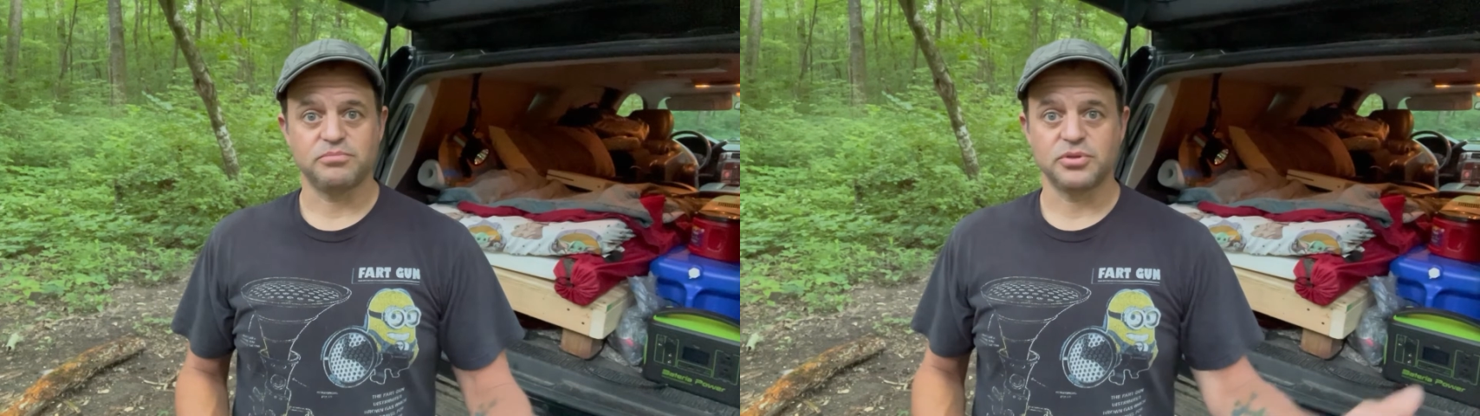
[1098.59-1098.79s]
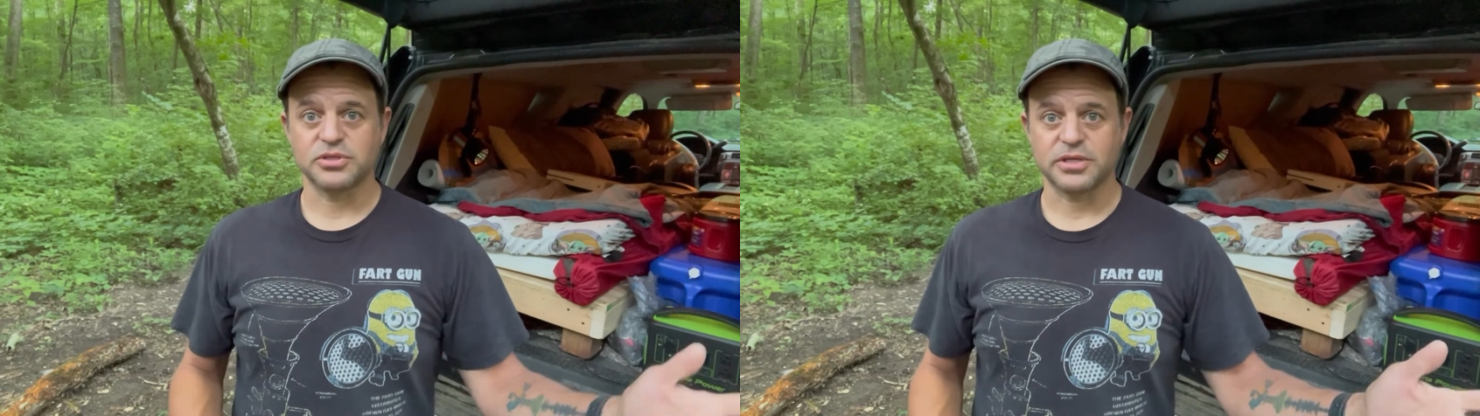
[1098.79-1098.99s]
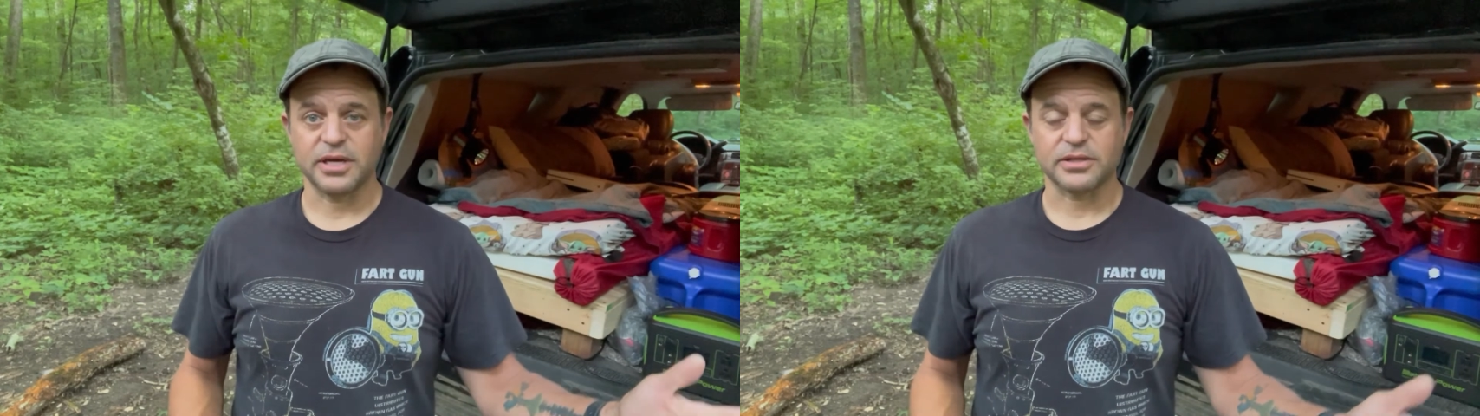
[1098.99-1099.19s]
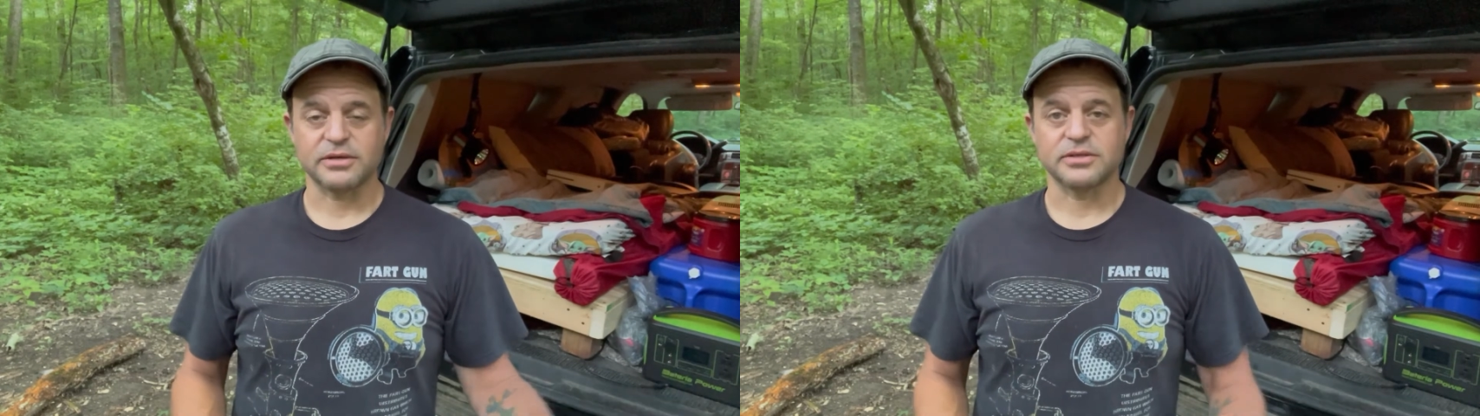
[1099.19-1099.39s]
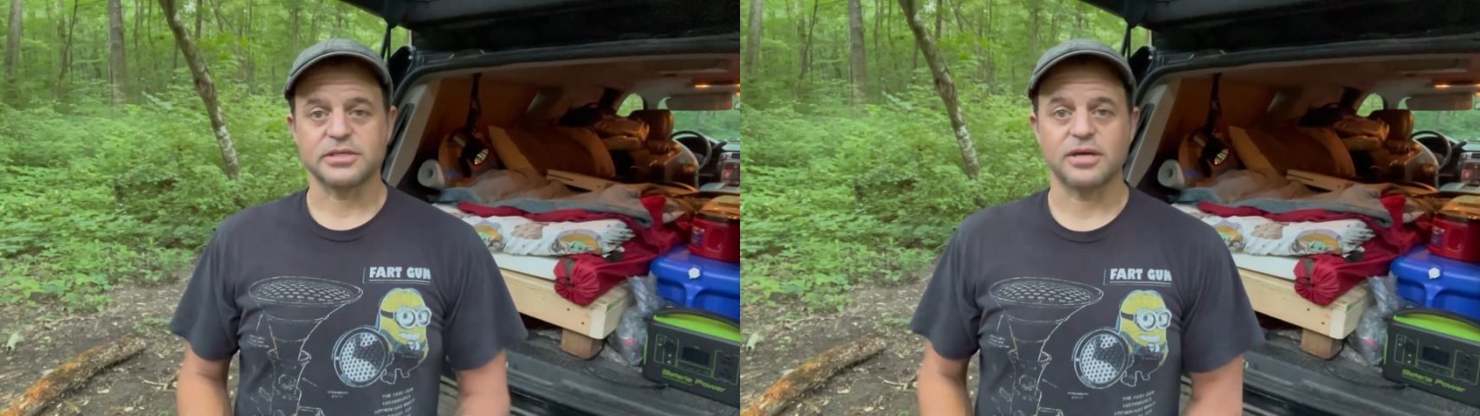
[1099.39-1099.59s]
push it out there
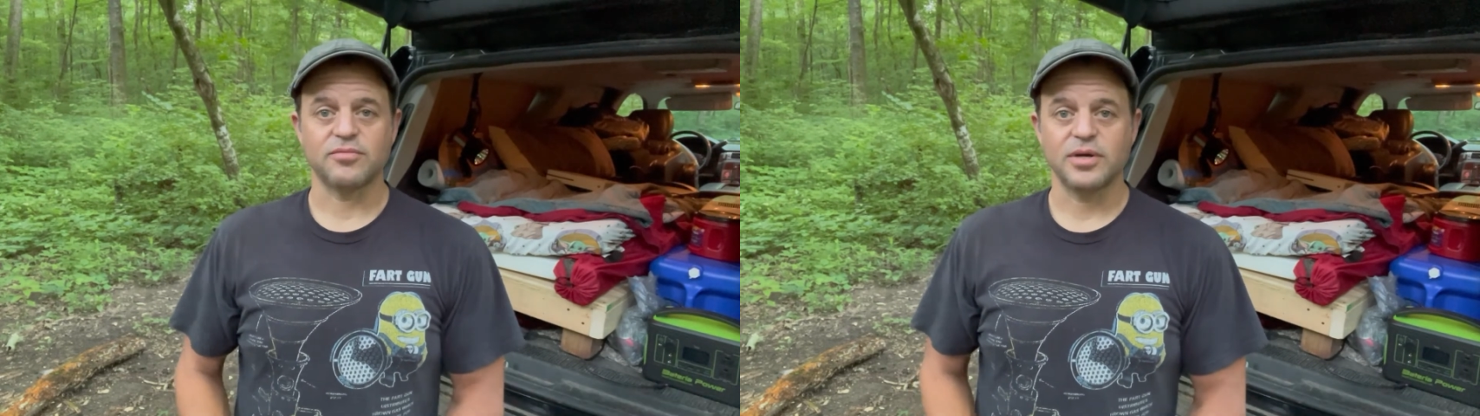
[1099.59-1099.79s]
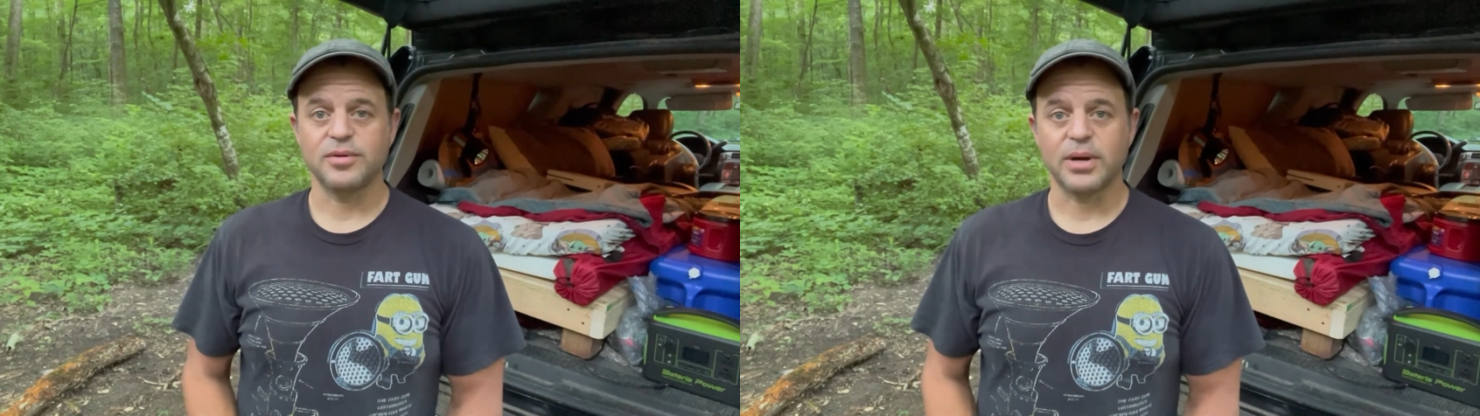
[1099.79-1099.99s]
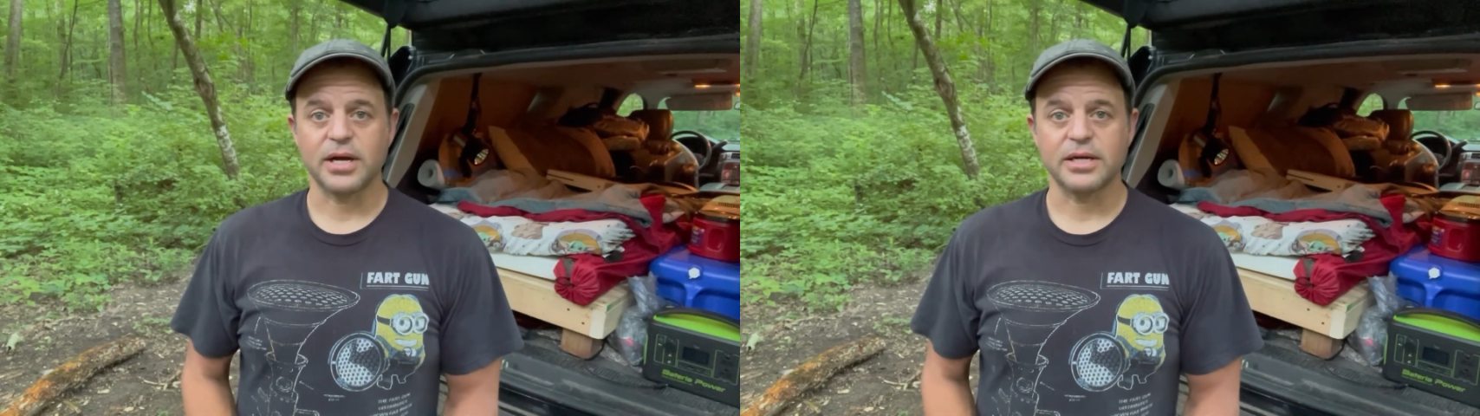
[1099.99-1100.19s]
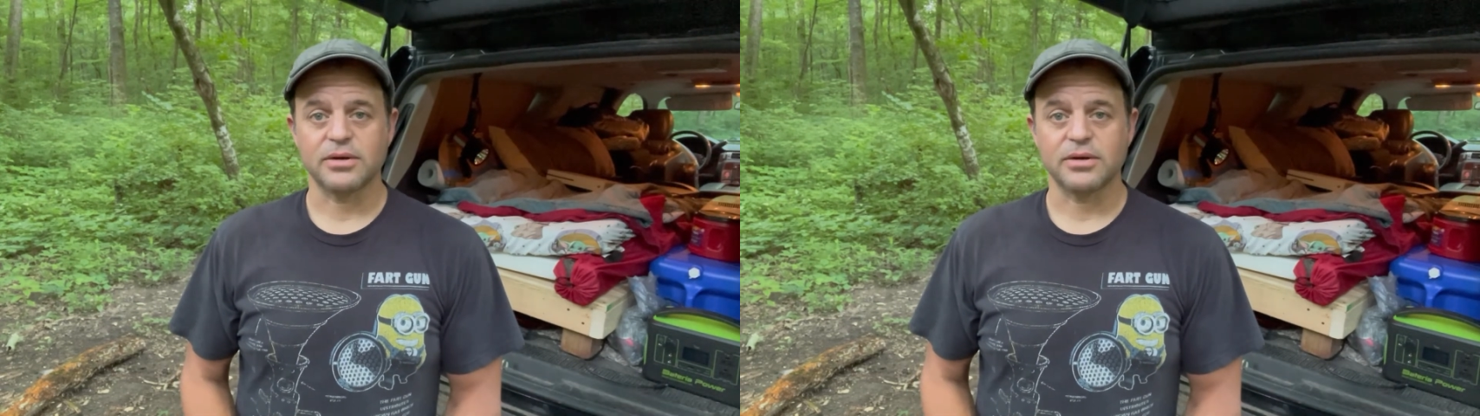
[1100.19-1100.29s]
and tell everybody to buy it.